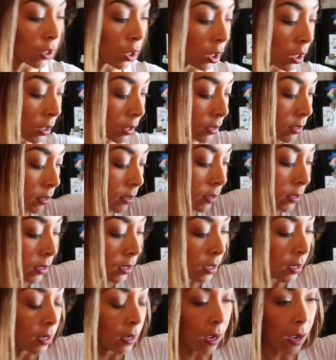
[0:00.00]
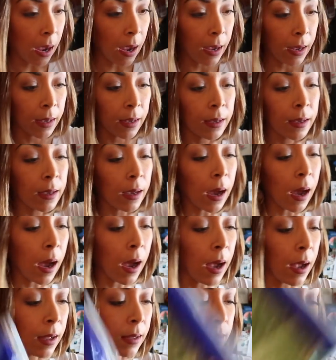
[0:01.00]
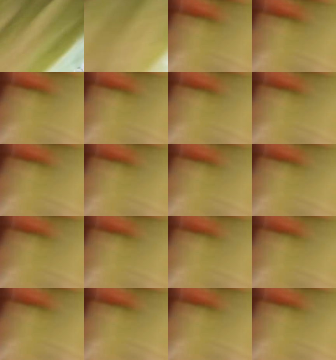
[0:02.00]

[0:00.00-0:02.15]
hearts. I got